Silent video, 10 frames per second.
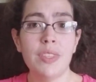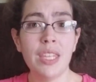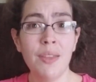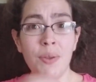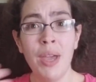
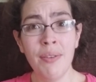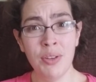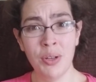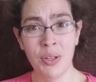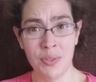If you haven't
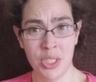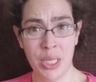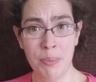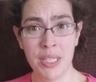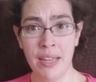heard of
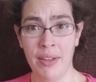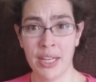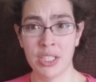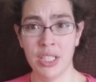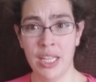Shipped, I've
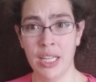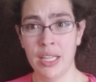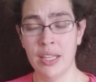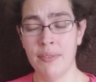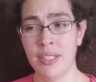actually
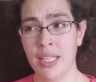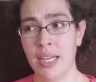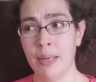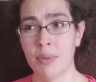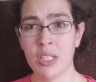have
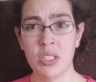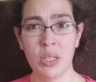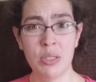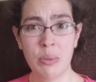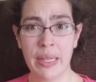decided I'm going to
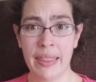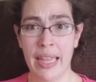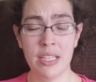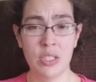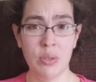start doing
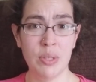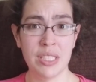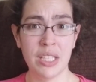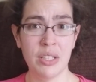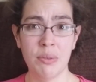that too, as
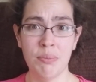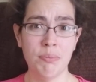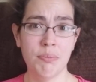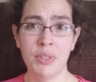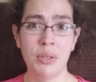a little
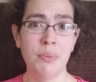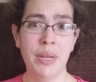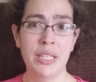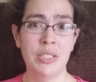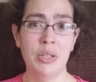way to